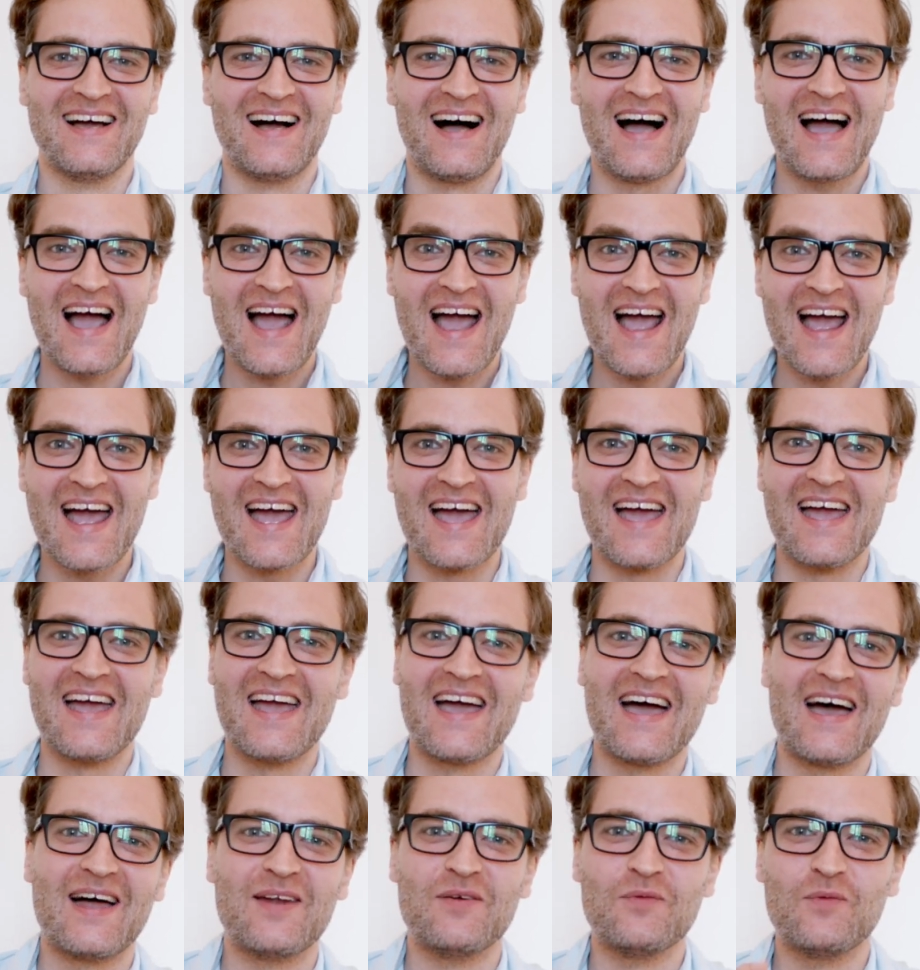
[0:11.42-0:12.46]
Hi,
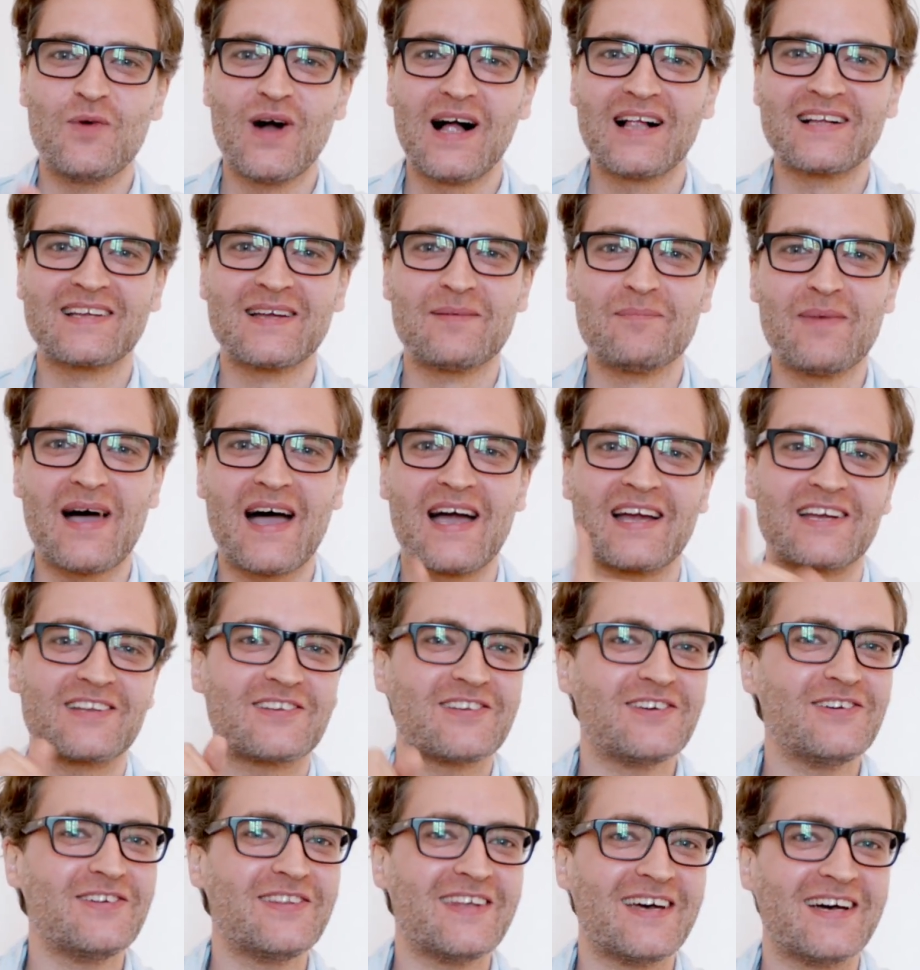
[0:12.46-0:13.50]
and welcome back
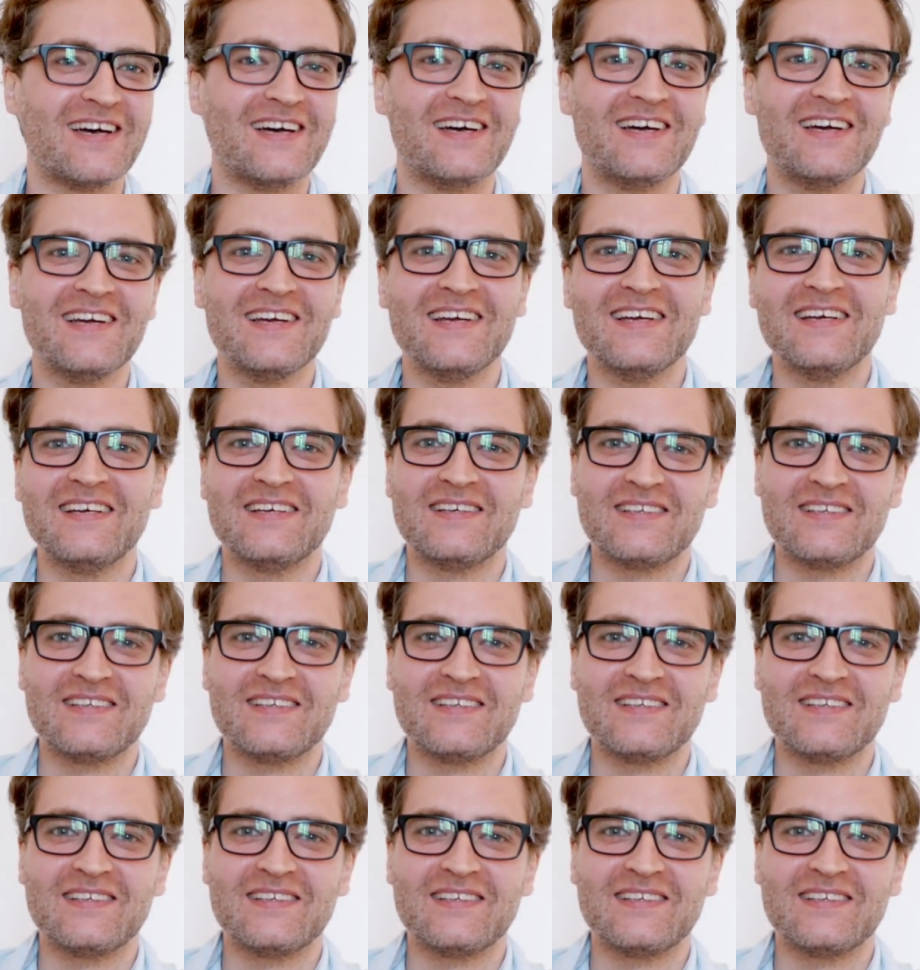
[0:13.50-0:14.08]
to the